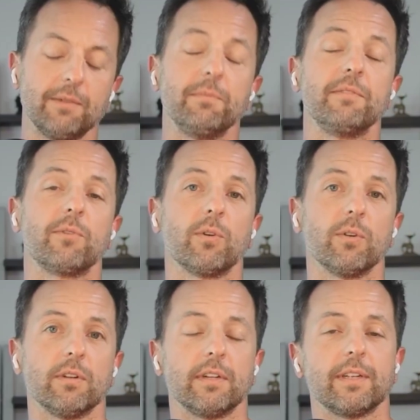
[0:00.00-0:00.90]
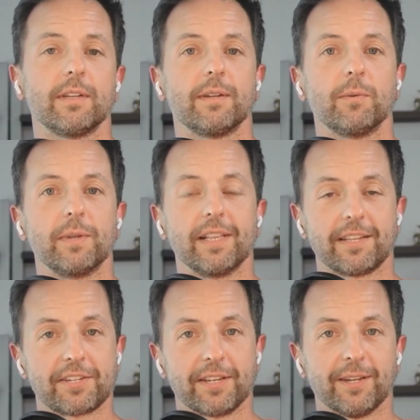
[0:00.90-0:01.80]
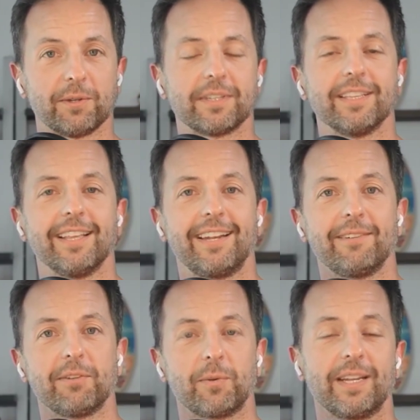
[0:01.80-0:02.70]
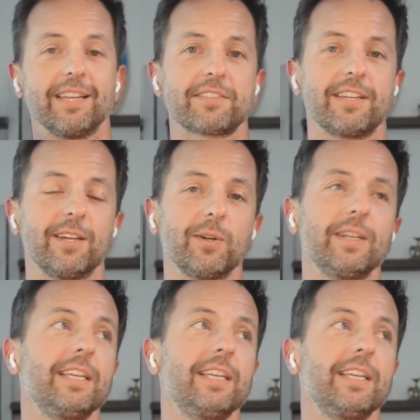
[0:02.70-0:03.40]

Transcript: Before we let you go and let everyone else go,